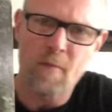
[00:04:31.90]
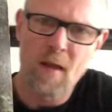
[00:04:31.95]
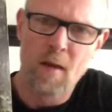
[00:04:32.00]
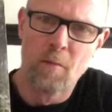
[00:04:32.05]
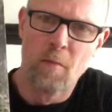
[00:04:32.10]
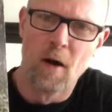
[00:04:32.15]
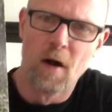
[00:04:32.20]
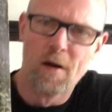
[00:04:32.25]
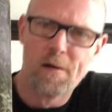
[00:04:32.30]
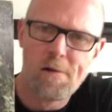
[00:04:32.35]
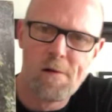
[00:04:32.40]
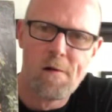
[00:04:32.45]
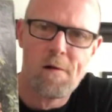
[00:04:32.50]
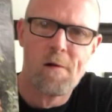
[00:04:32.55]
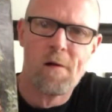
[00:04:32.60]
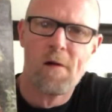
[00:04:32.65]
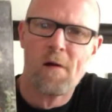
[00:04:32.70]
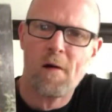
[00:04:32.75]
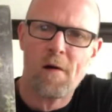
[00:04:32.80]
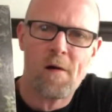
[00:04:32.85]
But
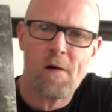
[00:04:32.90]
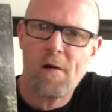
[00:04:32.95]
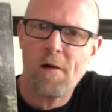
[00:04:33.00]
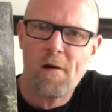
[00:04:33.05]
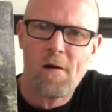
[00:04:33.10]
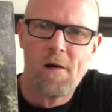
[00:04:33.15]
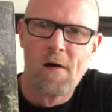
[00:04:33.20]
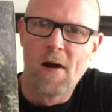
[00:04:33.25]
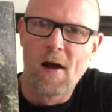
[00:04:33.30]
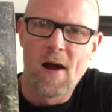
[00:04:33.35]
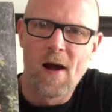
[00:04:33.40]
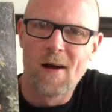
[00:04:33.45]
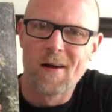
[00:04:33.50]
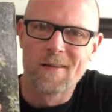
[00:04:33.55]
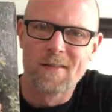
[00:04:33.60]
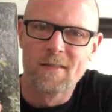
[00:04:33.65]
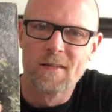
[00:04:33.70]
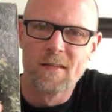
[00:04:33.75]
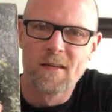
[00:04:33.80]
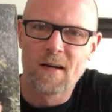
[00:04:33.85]

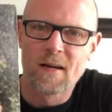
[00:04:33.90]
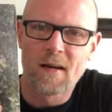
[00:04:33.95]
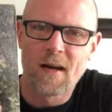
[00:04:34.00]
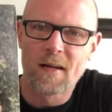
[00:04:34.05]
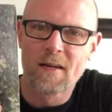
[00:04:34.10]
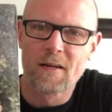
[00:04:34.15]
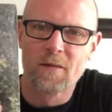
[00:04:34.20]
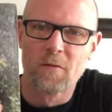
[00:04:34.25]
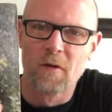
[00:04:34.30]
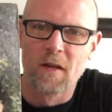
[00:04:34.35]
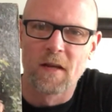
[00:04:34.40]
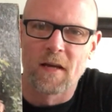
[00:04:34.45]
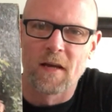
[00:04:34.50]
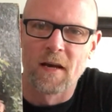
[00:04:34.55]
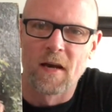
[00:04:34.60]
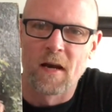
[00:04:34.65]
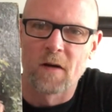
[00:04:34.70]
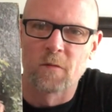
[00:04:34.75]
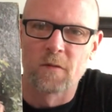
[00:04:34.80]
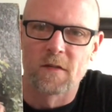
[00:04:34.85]
yeah, I didn't really
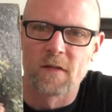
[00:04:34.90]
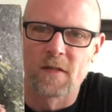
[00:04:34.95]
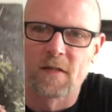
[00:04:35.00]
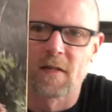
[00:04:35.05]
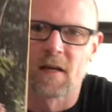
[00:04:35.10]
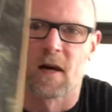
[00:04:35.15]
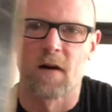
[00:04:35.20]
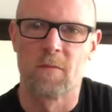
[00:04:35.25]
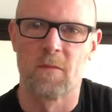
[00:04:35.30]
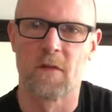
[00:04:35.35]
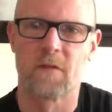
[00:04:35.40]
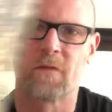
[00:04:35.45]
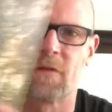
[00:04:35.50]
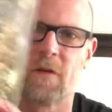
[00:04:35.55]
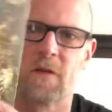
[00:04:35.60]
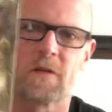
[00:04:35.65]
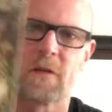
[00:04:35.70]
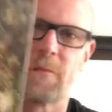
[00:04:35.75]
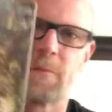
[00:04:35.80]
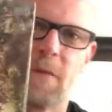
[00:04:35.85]
connect with this album the
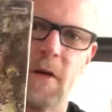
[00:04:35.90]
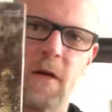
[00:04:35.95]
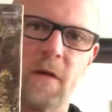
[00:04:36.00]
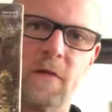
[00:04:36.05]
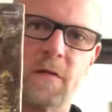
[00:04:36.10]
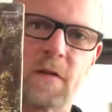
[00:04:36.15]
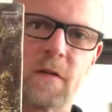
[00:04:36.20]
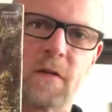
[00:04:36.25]
first spin,